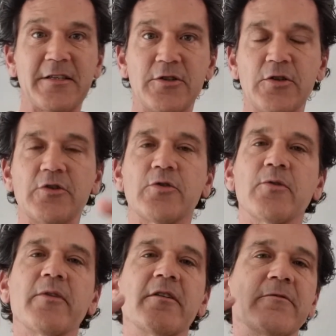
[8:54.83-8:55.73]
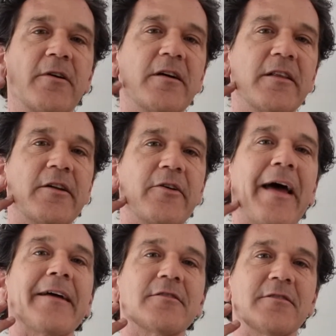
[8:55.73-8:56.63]
to neutral, there's very little
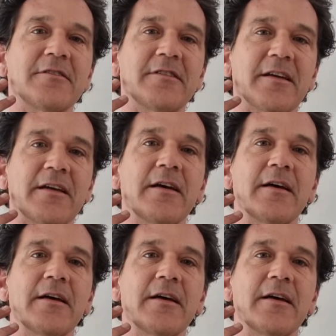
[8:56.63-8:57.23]
extrinsic